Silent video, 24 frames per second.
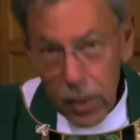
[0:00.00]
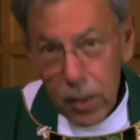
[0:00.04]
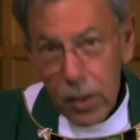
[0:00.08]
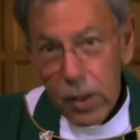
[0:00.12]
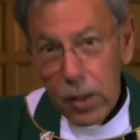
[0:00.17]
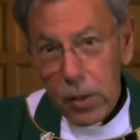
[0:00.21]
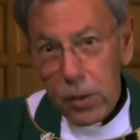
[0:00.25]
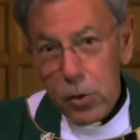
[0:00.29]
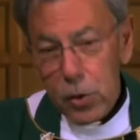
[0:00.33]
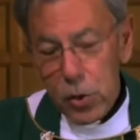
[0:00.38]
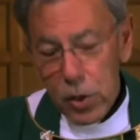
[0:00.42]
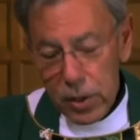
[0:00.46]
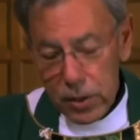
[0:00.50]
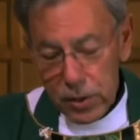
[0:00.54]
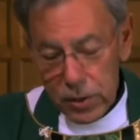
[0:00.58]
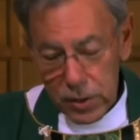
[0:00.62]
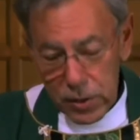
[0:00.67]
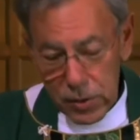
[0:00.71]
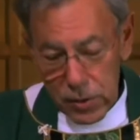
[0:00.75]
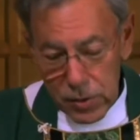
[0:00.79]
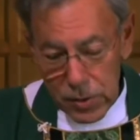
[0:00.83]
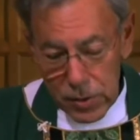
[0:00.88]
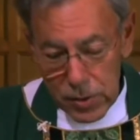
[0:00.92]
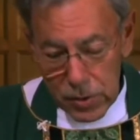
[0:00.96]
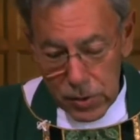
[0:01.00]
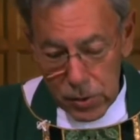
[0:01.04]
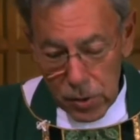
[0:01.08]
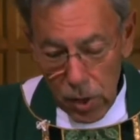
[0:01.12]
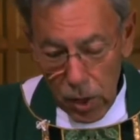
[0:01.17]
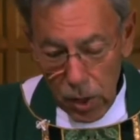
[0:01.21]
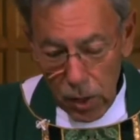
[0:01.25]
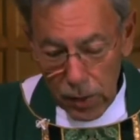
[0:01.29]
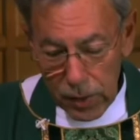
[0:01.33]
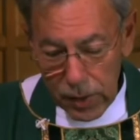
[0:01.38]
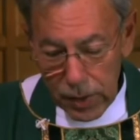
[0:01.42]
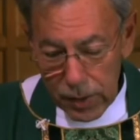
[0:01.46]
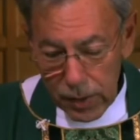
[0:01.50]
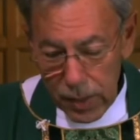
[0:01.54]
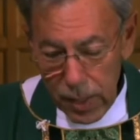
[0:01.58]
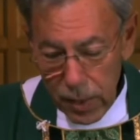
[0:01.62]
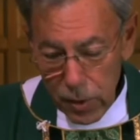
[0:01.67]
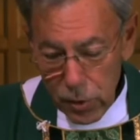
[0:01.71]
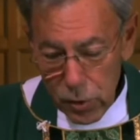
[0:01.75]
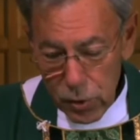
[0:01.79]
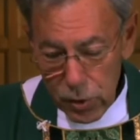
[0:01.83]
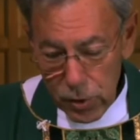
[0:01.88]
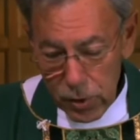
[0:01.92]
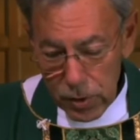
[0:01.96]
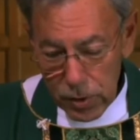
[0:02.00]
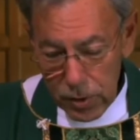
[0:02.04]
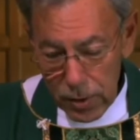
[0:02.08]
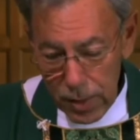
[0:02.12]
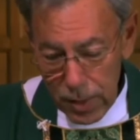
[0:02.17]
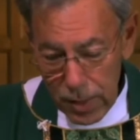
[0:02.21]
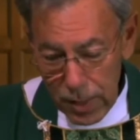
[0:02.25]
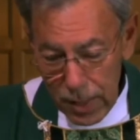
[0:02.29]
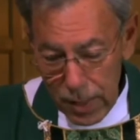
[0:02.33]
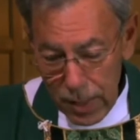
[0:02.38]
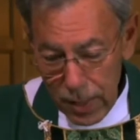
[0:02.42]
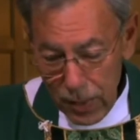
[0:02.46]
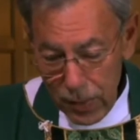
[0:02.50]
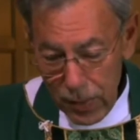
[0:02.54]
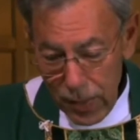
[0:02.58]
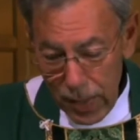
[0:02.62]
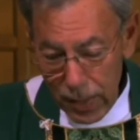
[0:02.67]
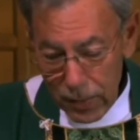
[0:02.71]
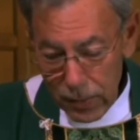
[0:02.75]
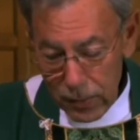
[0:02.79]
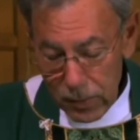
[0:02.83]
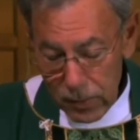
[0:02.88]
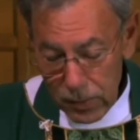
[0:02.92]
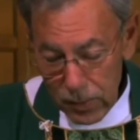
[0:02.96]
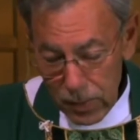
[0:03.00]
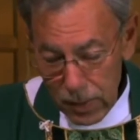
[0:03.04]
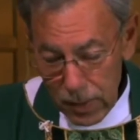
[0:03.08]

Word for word: Jesus is calling attention that